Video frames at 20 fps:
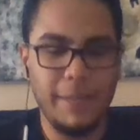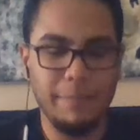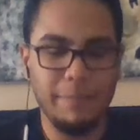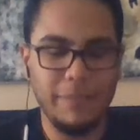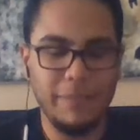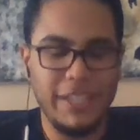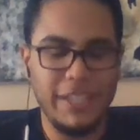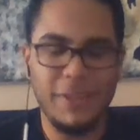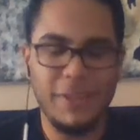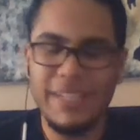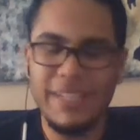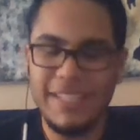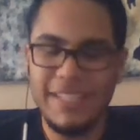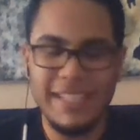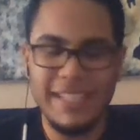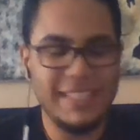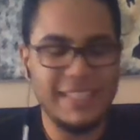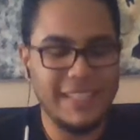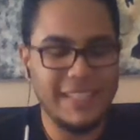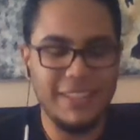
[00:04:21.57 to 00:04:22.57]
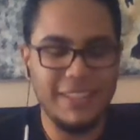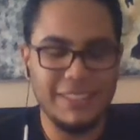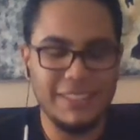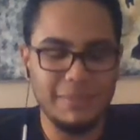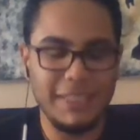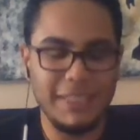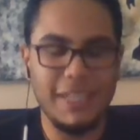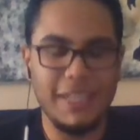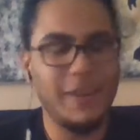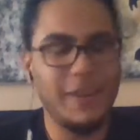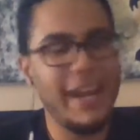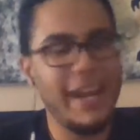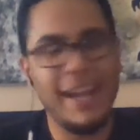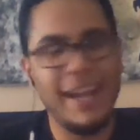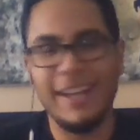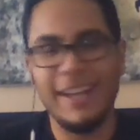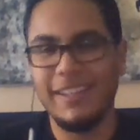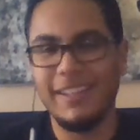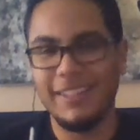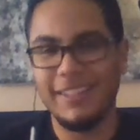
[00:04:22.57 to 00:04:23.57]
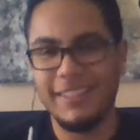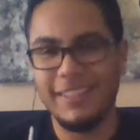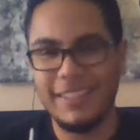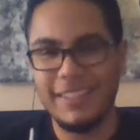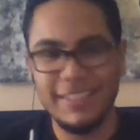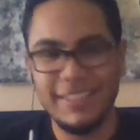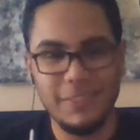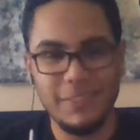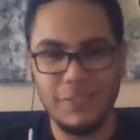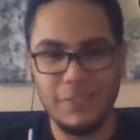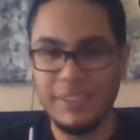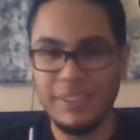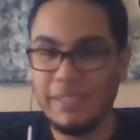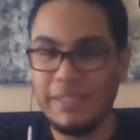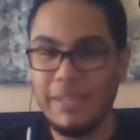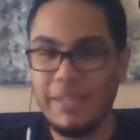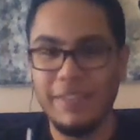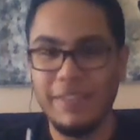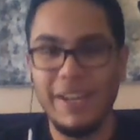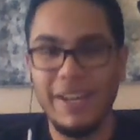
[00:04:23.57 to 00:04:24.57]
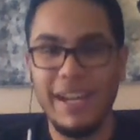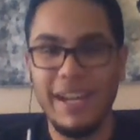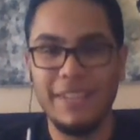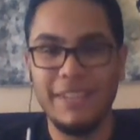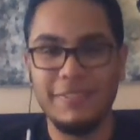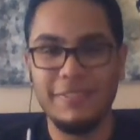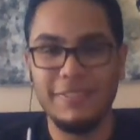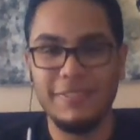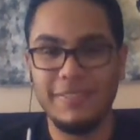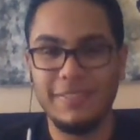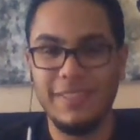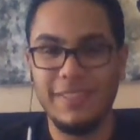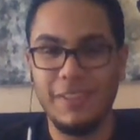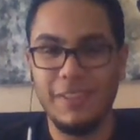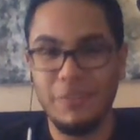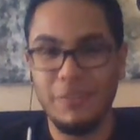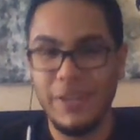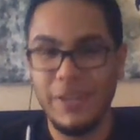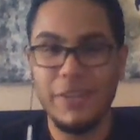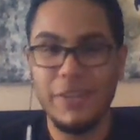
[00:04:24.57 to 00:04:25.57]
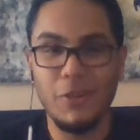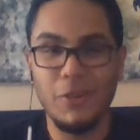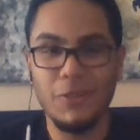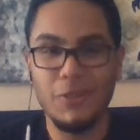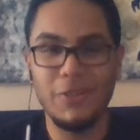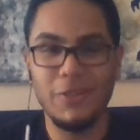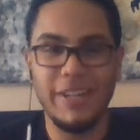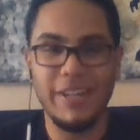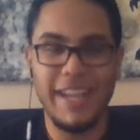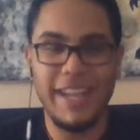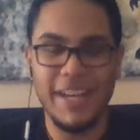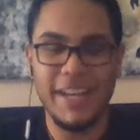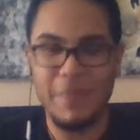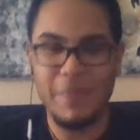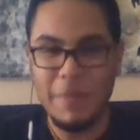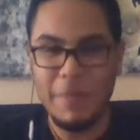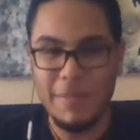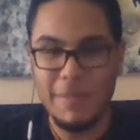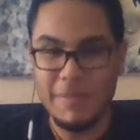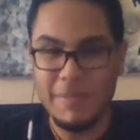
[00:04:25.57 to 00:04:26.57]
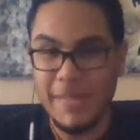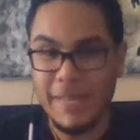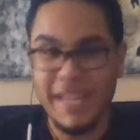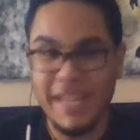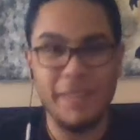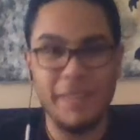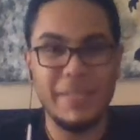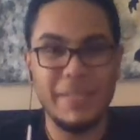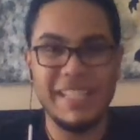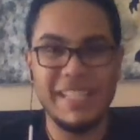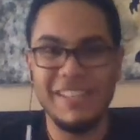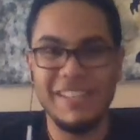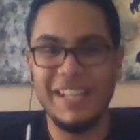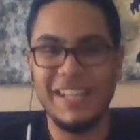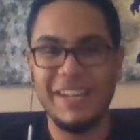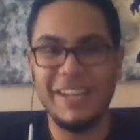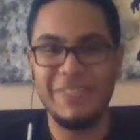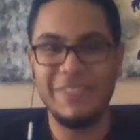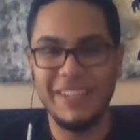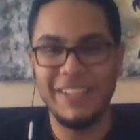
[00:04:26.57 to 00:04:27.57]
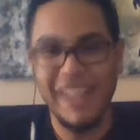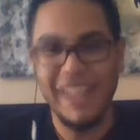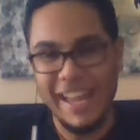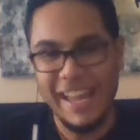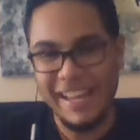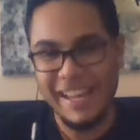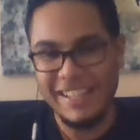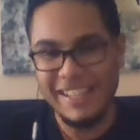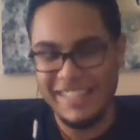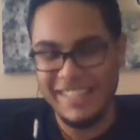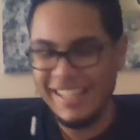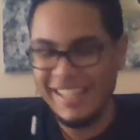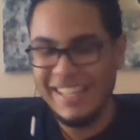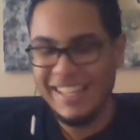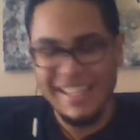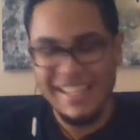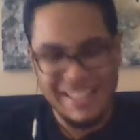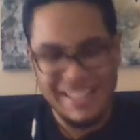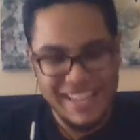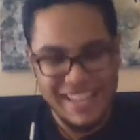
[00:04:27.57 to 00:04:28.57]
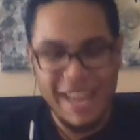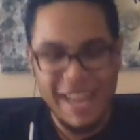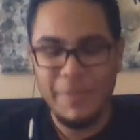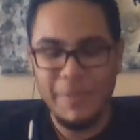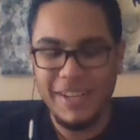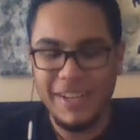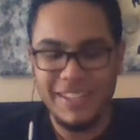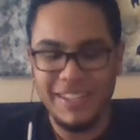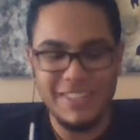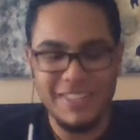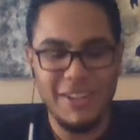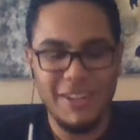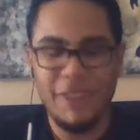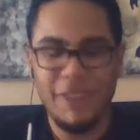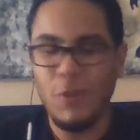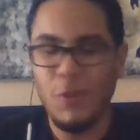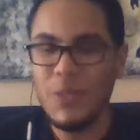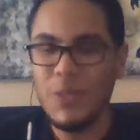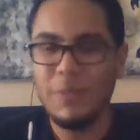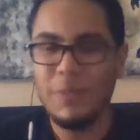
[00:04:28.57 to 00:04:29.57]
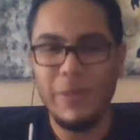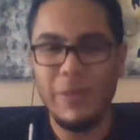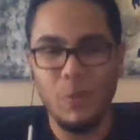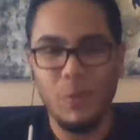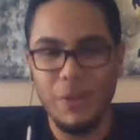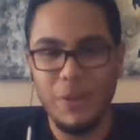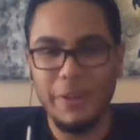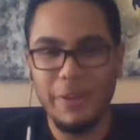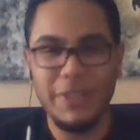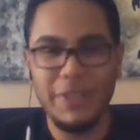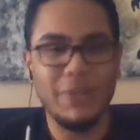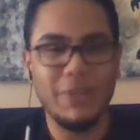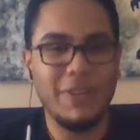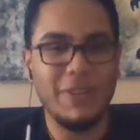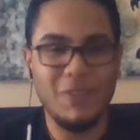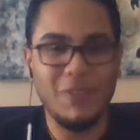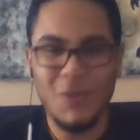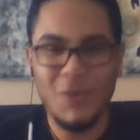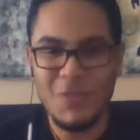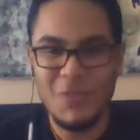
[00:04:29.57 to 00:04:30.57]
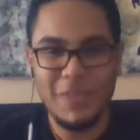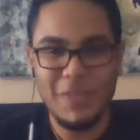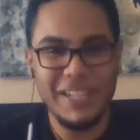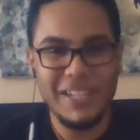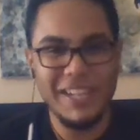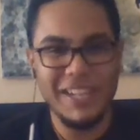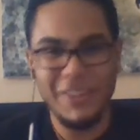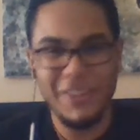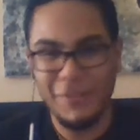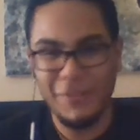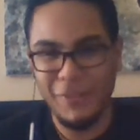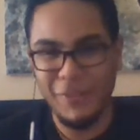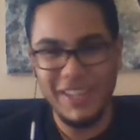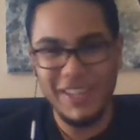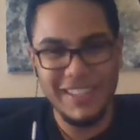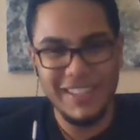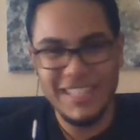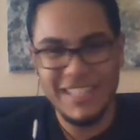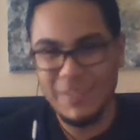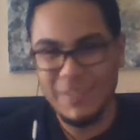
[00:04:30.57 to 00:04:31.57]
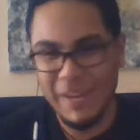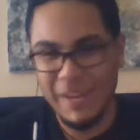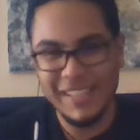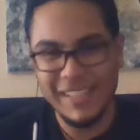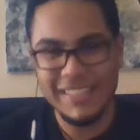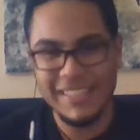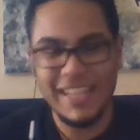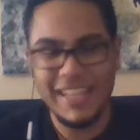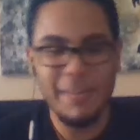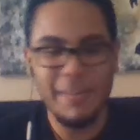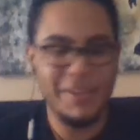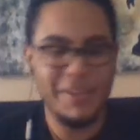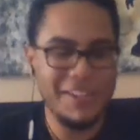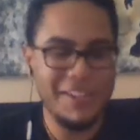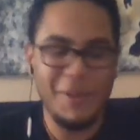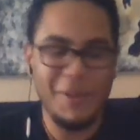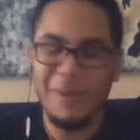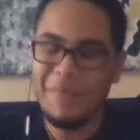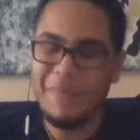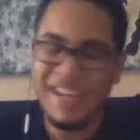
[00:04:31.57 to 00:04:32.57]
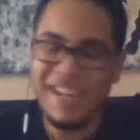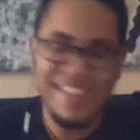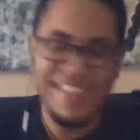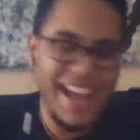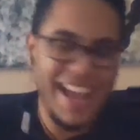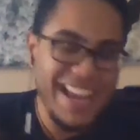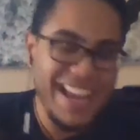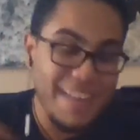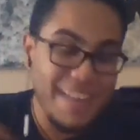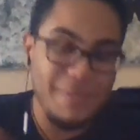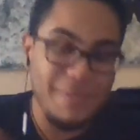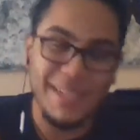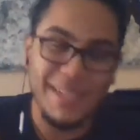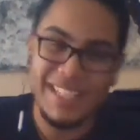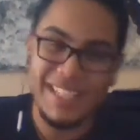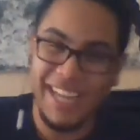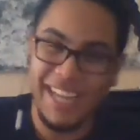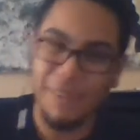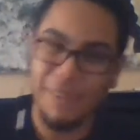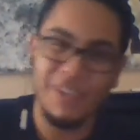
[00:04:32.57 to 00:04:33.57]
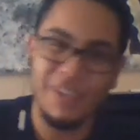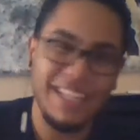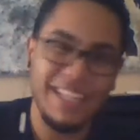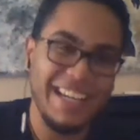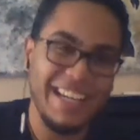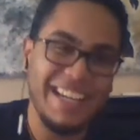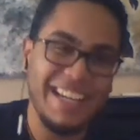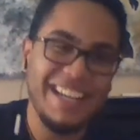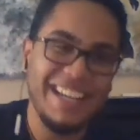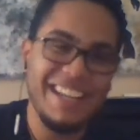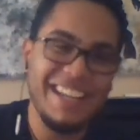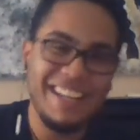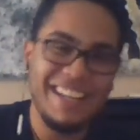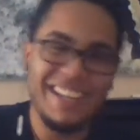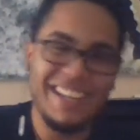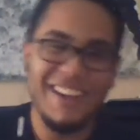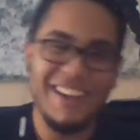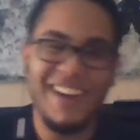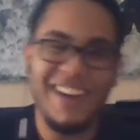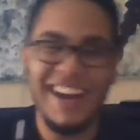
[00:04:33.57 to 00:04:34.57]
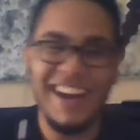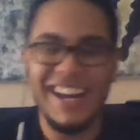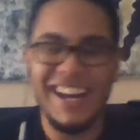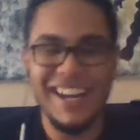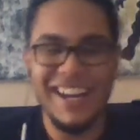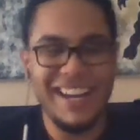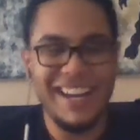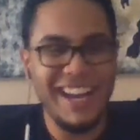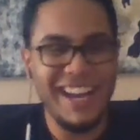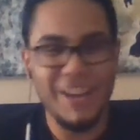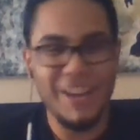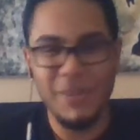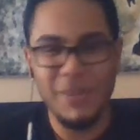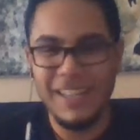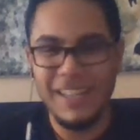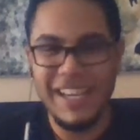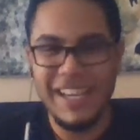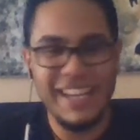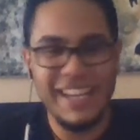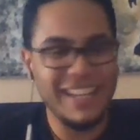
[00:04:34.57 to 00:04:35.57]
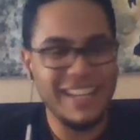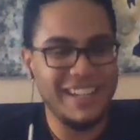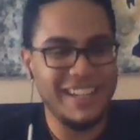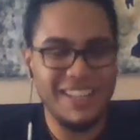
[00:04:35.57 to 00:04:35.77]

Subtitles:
he tells him, hey, this is the first time I ever have a friend over, and my mom is making a big deal out of it. And yeah, because I've always been a weirdo, I've always been the friendly, smiley type, and you know what, man, that hit me because I relate. I relate,